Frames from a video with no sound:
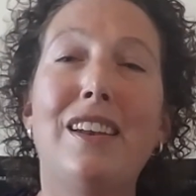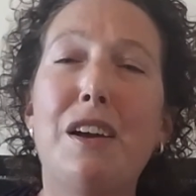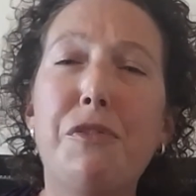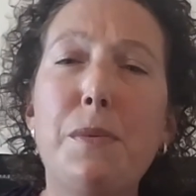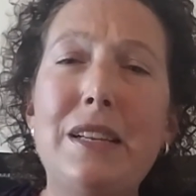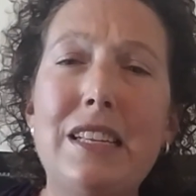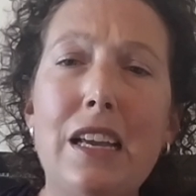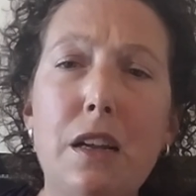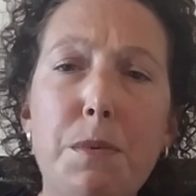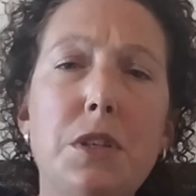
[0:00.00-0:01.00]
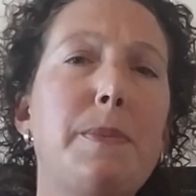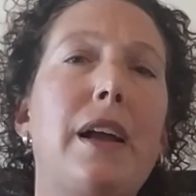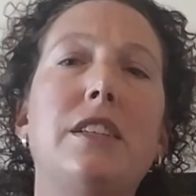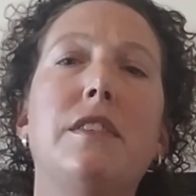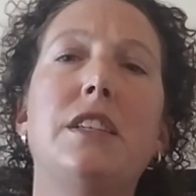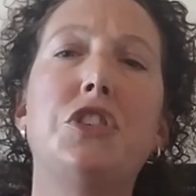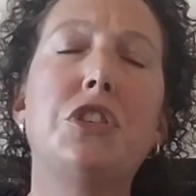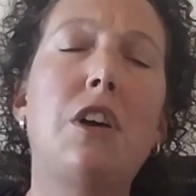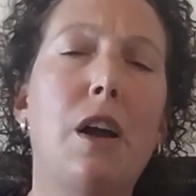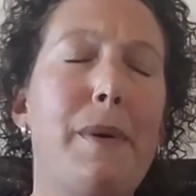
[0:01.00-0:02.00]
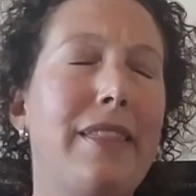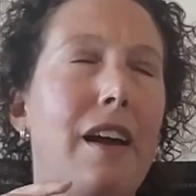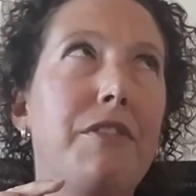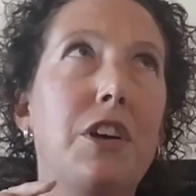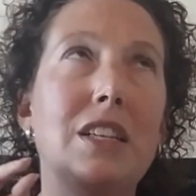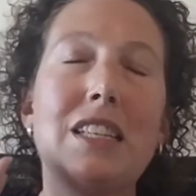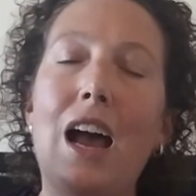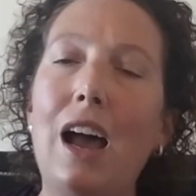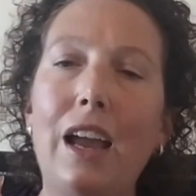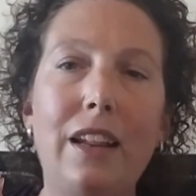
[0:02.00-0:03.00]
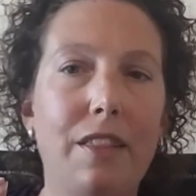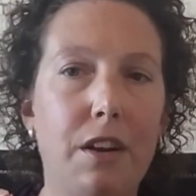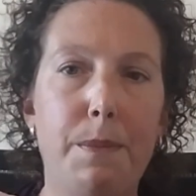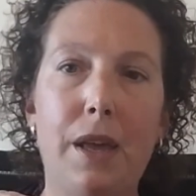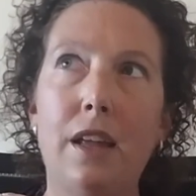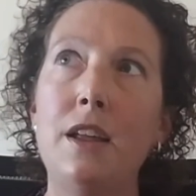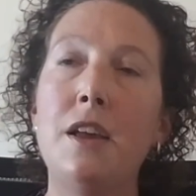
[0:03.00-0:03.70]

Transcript: Now from a data perspective, let's just talk about that for a tiny little bit.